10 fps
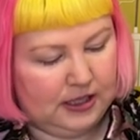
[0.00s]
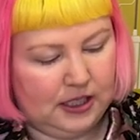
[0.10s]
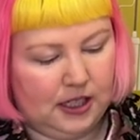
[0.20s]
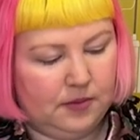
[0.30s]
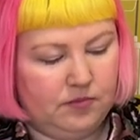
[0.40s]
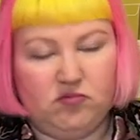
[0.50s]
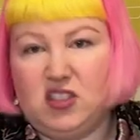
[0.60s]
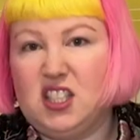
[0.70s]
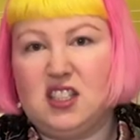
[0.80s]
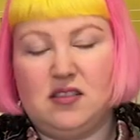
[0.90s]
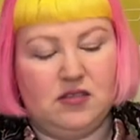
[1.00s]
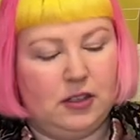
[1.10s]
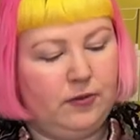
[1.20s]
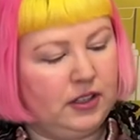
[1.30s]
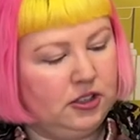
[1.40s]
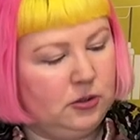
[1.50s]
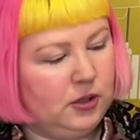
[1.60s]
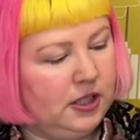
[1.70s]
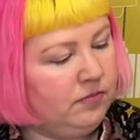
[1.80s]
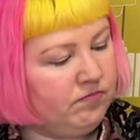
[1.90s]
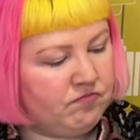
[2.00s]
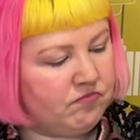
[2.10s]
Um, just a fun little one.